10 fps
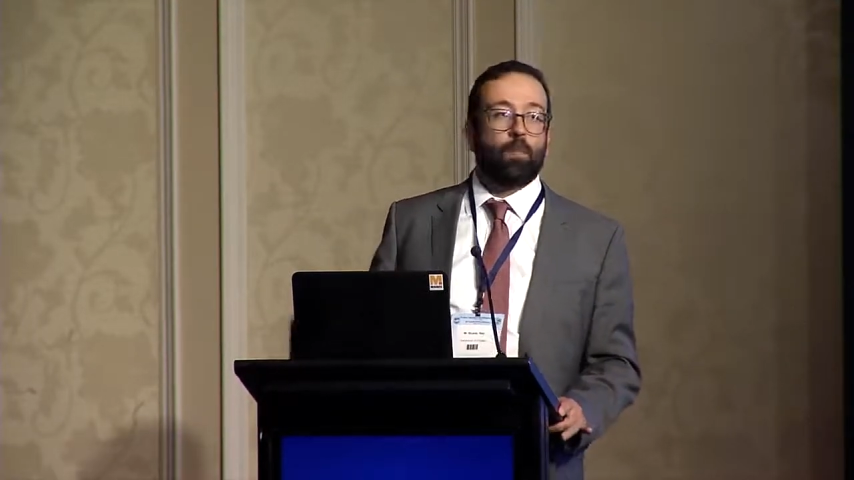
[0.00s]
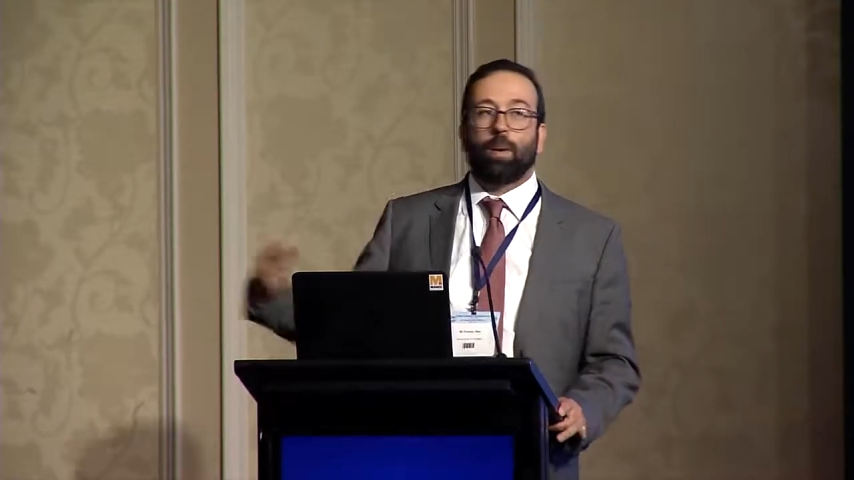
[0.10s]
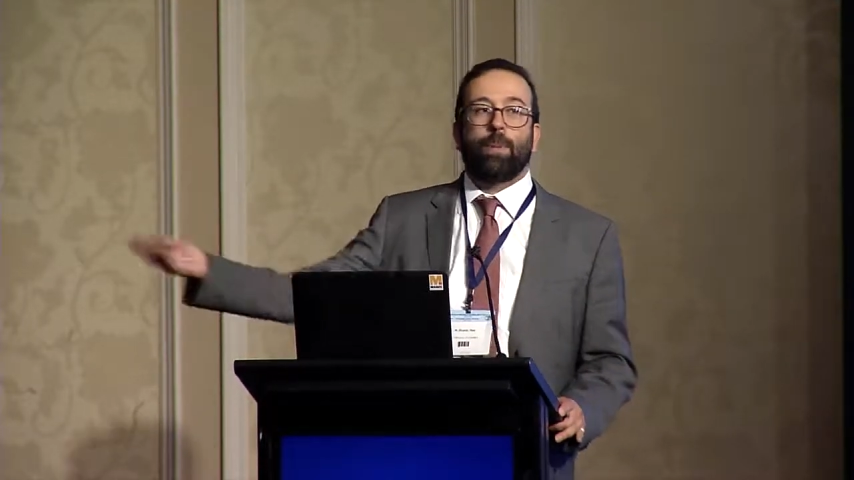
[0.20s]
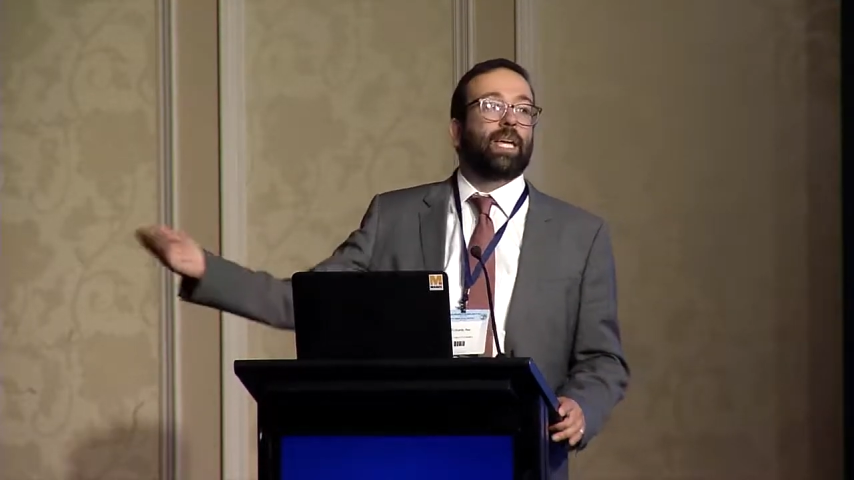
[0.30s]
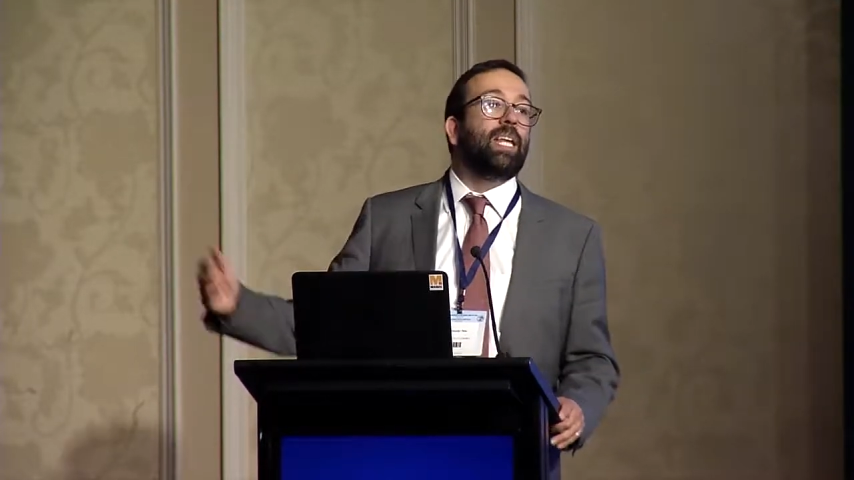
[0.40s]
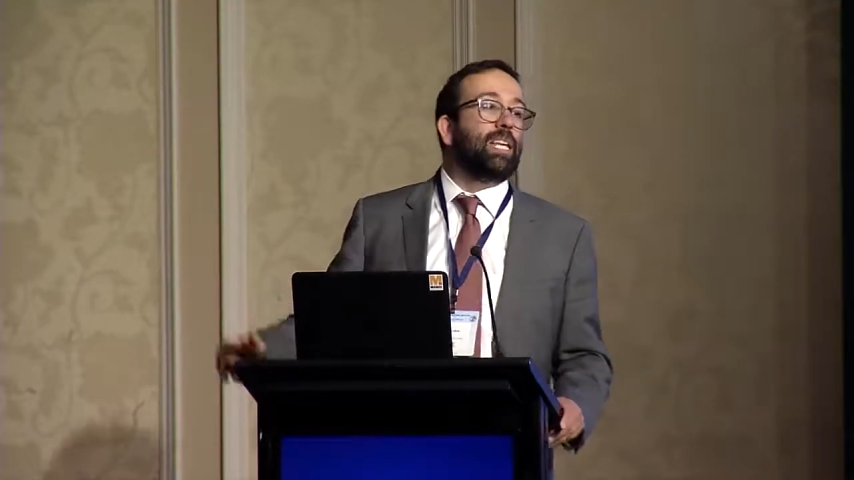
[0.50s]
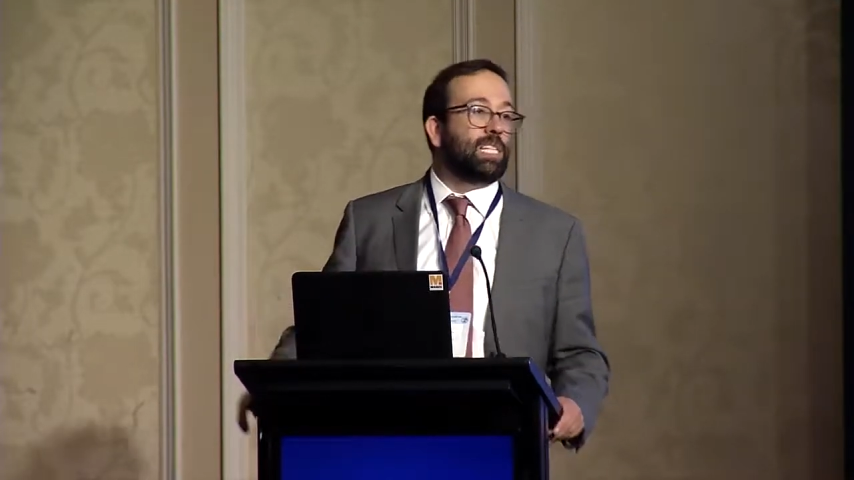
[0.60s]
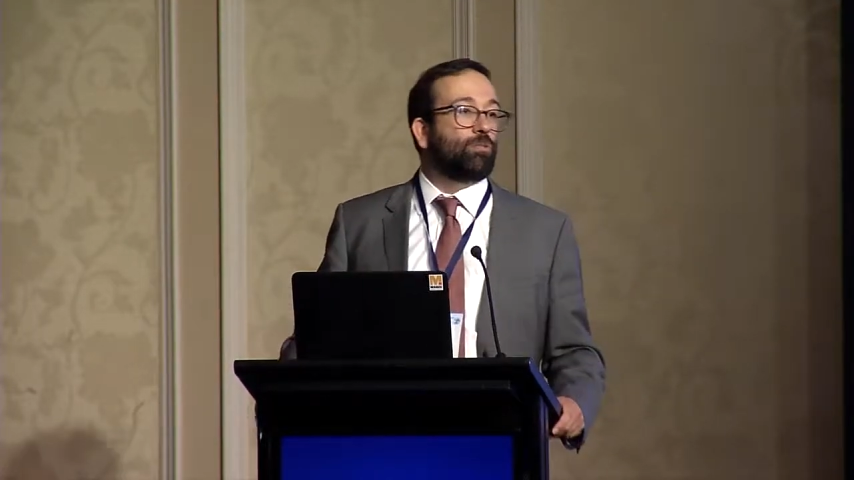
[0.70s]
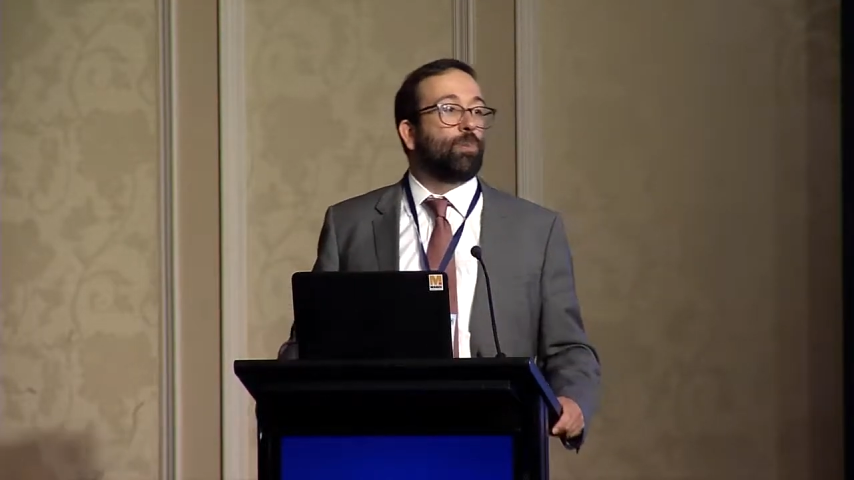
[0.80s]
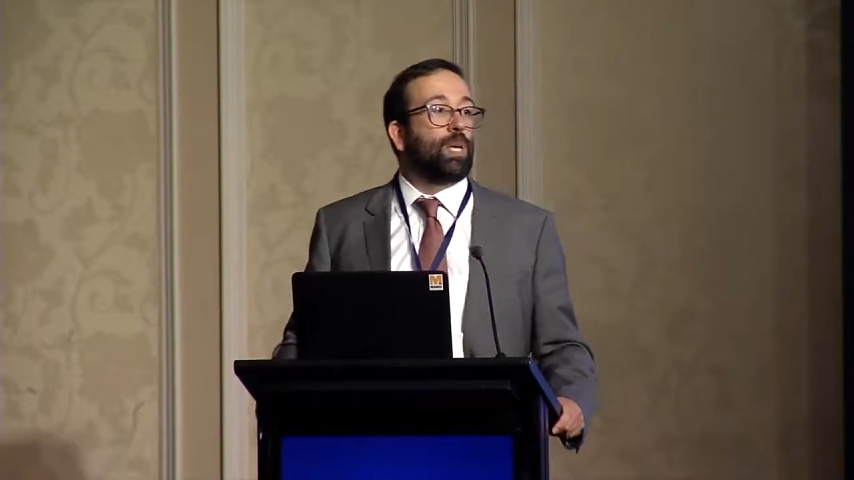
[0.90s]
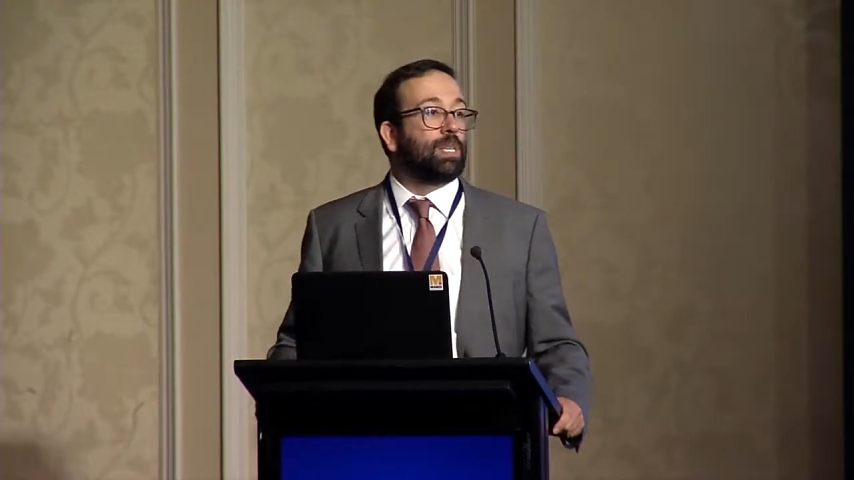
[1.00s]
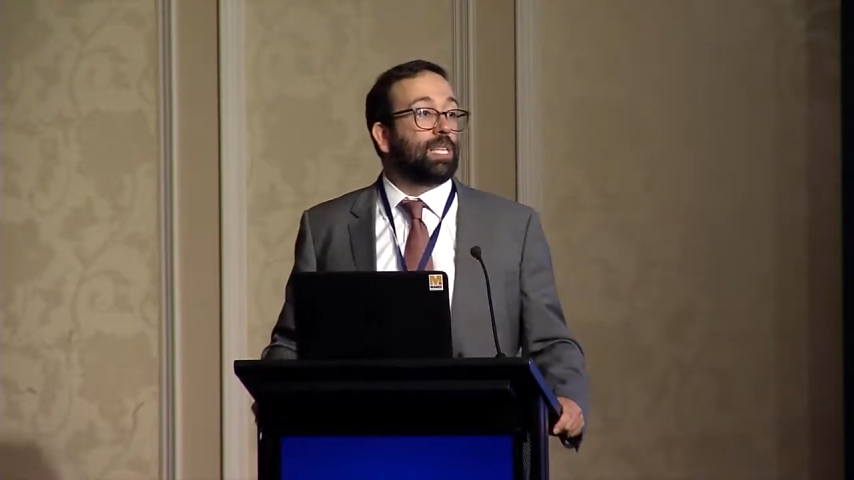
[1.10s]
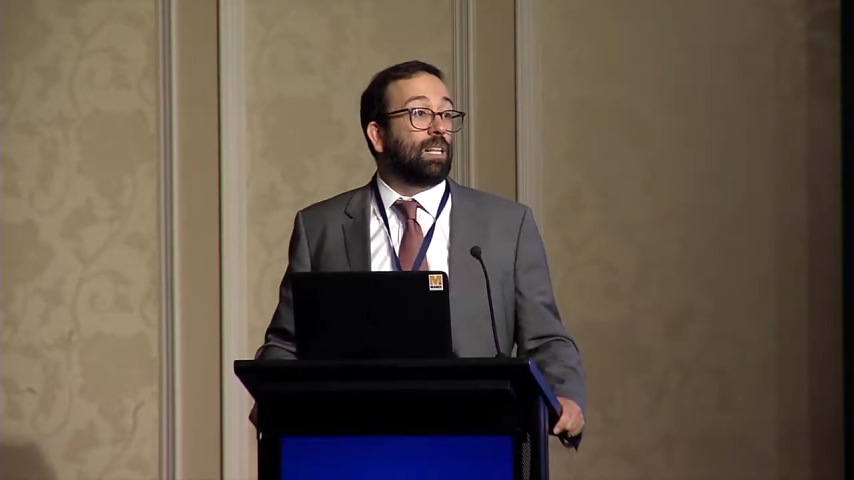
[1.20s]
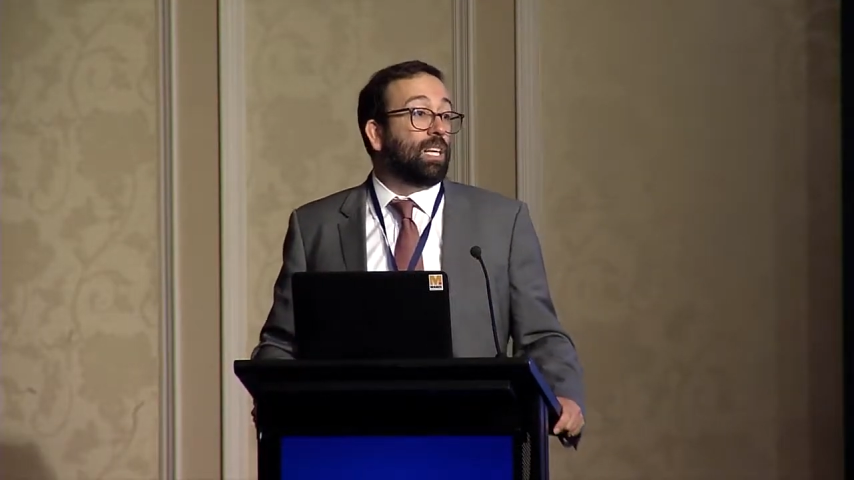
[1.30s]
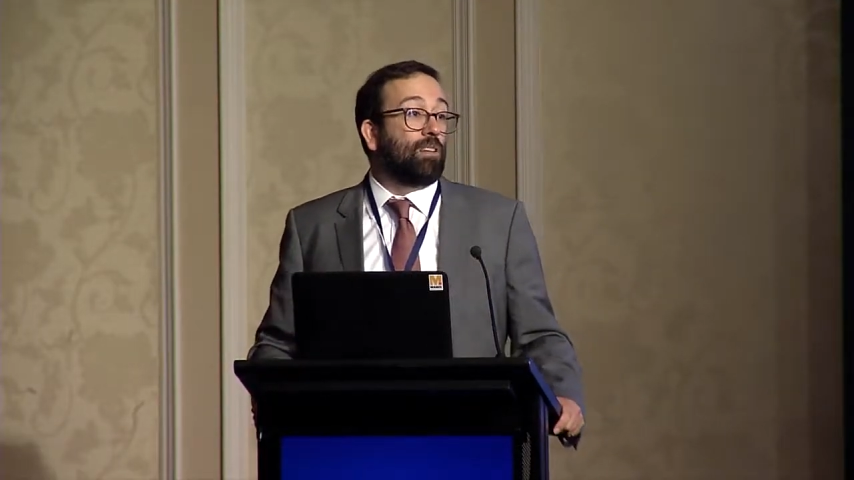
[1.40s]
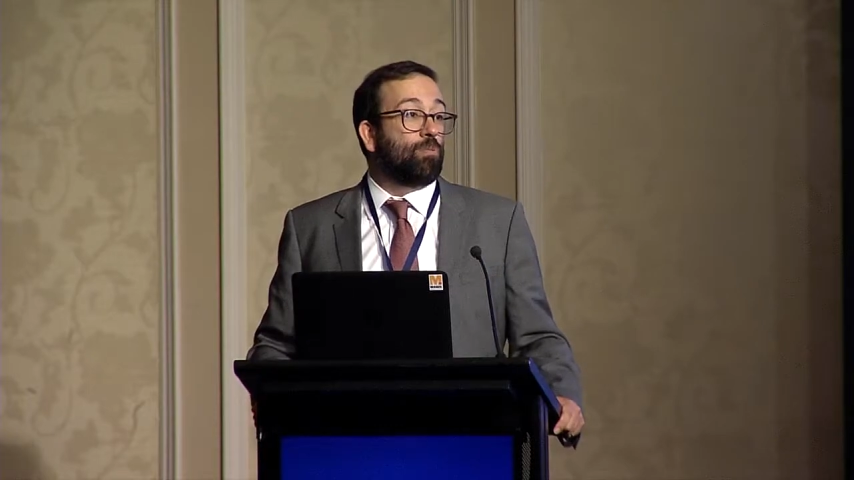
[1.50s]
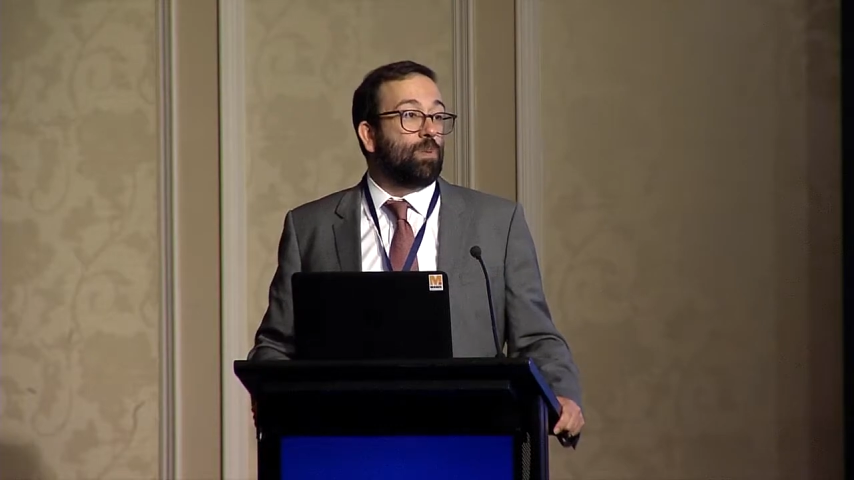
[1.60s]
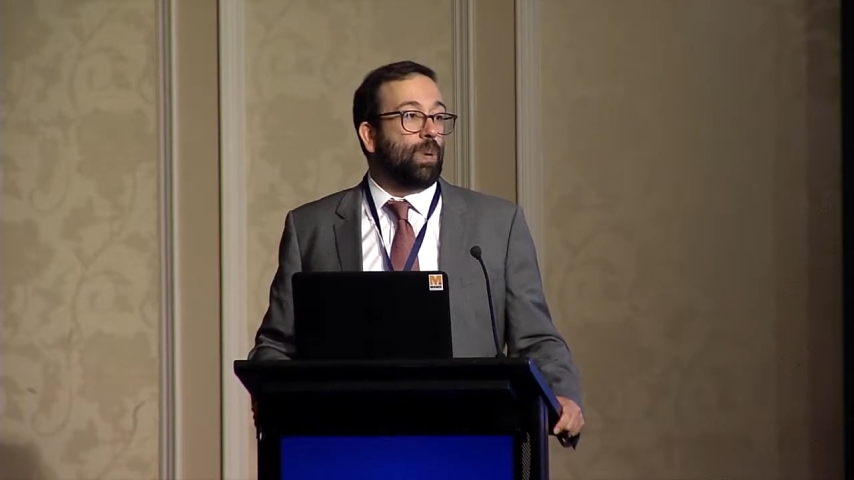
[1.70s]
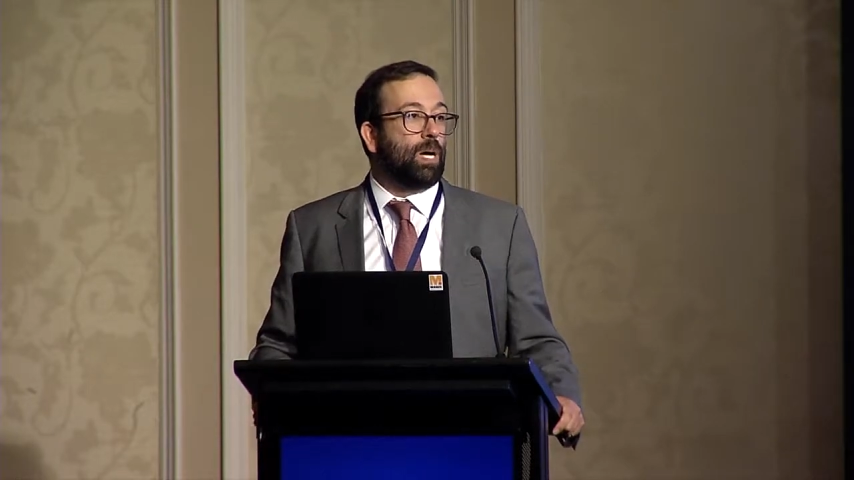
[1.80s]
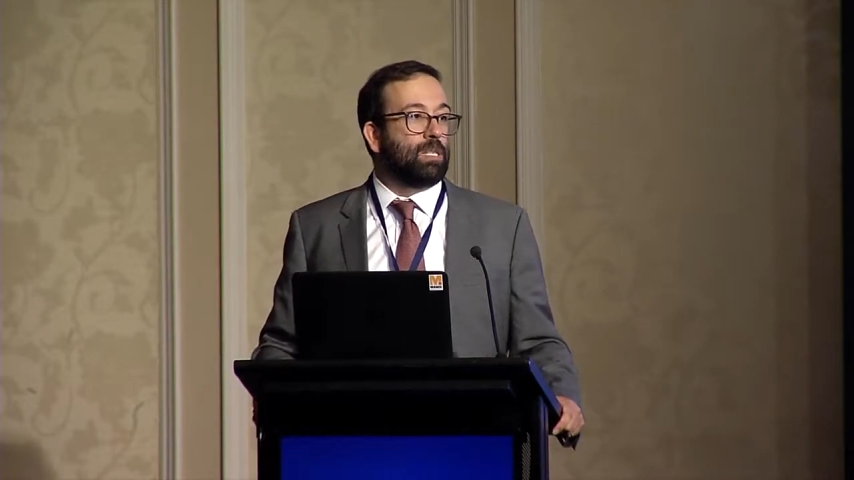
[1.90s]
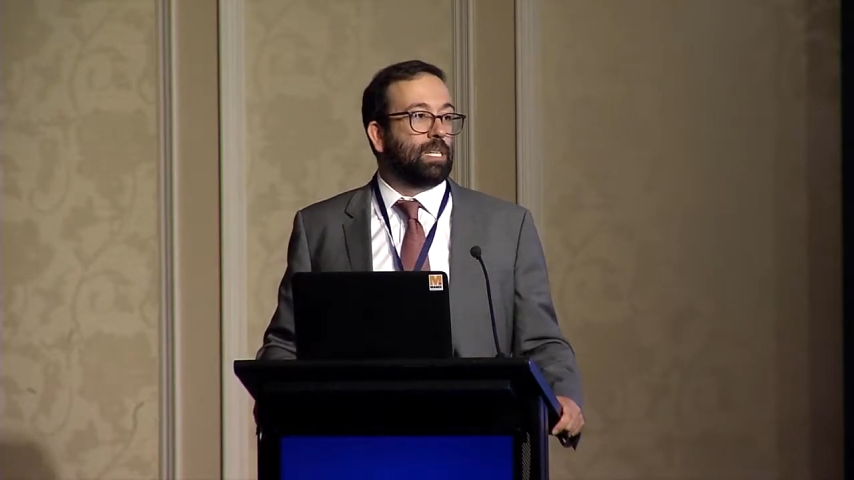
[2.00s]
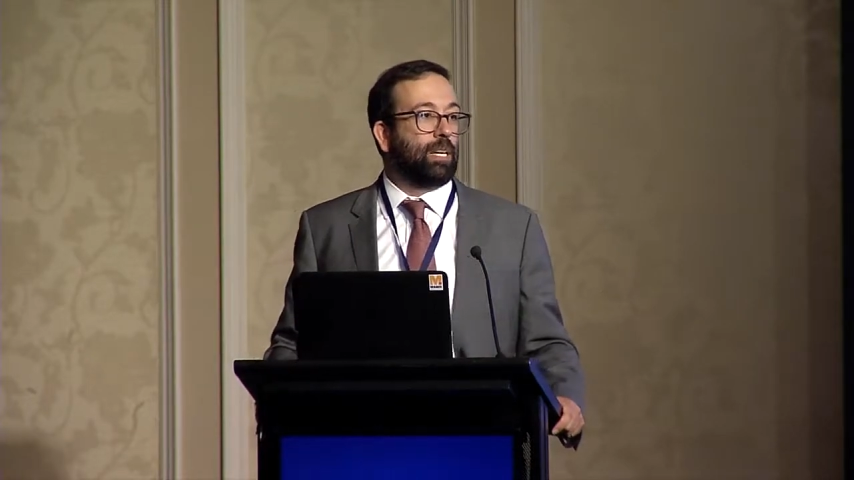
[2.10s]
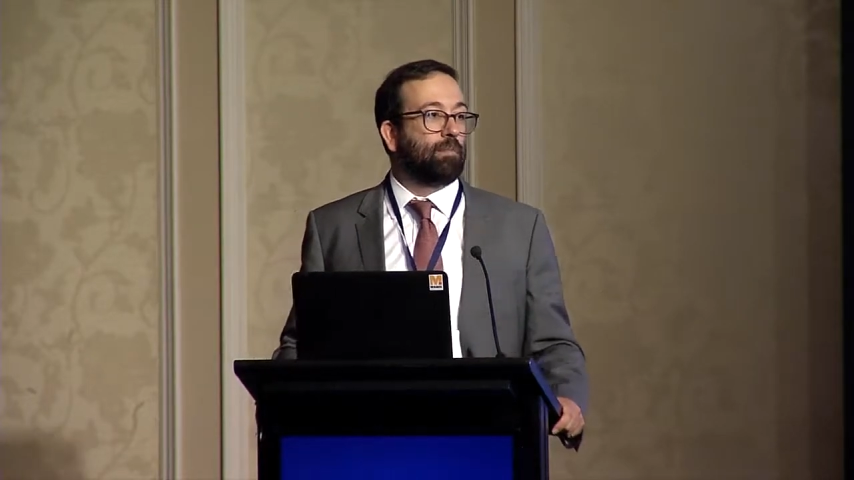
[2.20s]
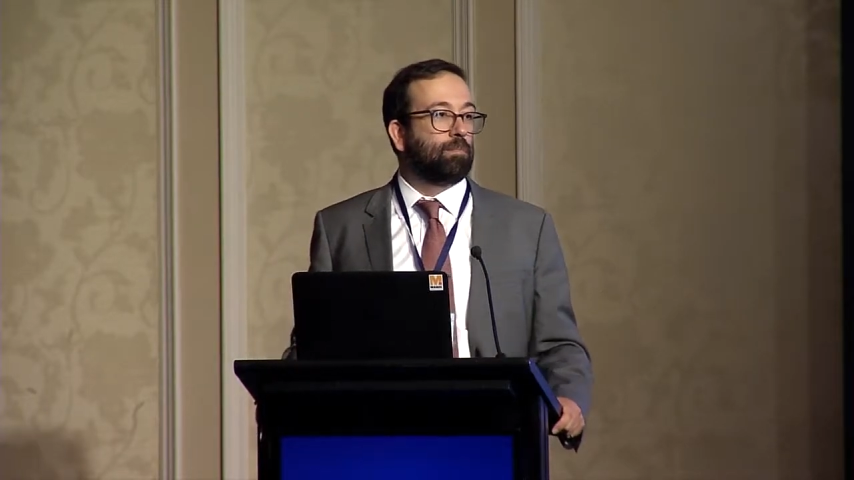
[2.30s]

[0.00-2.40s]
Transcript: by making it easier for me to sell the government bonds, say.